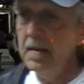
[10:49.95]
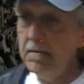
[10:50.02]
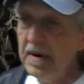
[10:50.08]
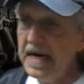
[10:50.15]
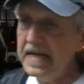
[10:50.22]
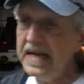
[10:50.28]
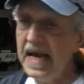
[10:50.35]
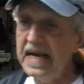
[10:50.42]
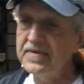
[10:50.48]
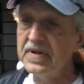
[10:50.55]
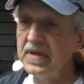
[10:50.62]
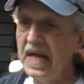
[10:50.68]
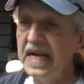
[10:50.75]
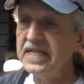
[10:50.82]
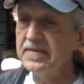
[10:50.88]
But at the
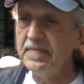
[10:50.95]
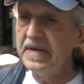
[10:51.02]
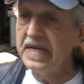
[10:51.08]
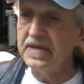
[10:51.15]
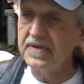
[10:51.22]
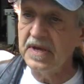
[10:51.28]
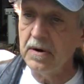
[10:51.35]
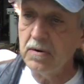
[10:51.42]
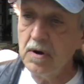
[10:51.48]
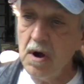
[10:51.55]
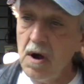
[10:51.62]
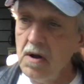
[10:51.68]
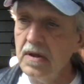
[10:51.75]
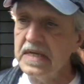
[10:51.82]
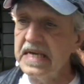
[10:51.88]
last minute, they'll
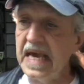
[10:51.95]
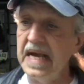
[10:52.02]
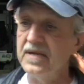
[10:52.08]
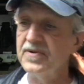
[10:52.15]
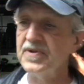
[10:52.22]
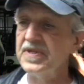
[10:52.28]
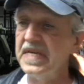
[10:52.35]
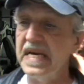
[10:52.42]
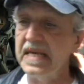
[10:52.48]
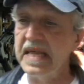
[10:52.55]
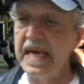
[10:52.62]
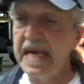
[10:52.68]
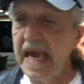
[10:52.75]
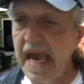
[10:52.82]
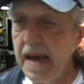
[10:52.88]
call and cancel, saying
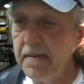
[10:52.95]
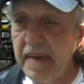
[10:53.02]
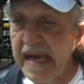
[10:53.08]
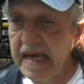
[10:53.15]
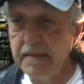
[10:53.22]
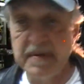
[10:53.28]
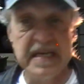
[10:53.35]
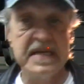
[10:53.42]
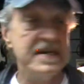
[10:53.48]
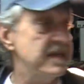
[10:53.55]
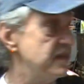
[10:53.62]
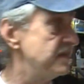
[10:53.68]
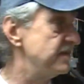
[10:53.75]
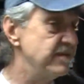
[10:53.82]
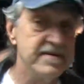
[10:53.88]
they can't make it
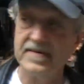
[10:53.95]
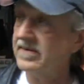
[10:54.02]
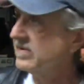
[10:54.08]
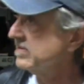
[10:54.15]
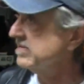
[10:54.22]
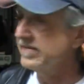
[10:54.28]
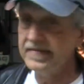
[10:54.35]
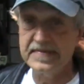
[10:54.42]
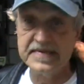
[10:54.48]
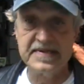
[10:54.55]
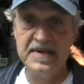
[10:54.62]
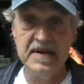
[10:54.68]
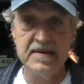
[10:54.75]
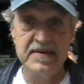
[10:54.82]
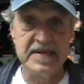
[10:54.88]
because uh, it's
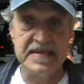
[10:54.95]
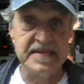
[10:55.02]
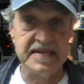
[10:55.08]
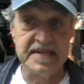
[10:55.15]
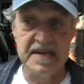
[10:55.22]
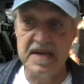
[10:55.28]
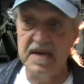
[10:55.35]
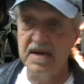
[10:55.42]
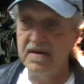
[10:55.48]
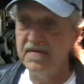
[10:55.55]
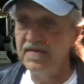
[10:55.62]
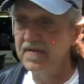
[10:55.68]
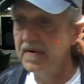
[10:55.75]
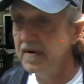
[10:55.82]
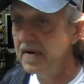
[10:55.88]
not looking safe.